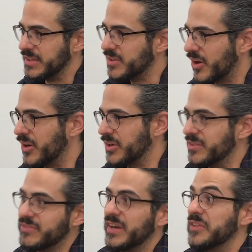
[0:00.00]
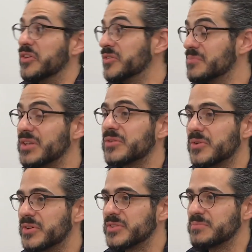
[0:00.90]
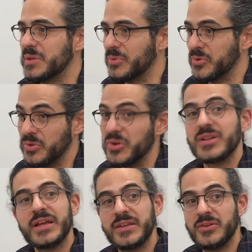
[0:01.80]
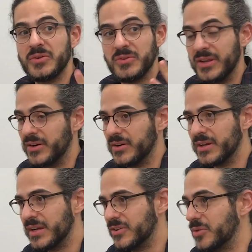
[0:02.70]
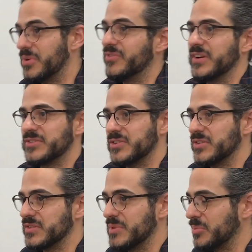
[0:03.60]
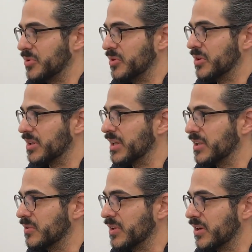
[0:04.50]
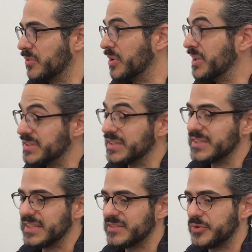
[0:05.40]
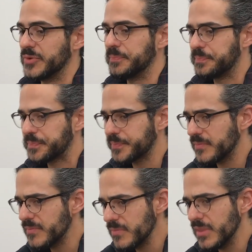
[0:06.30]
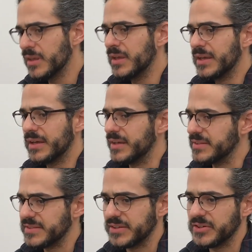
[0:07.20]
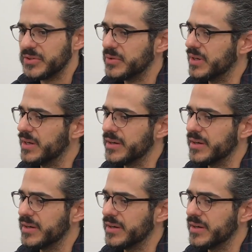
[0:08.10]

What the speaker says: It's hard to find those mentors, people who look like you, that are your professors, people who look like you that are really successful. And so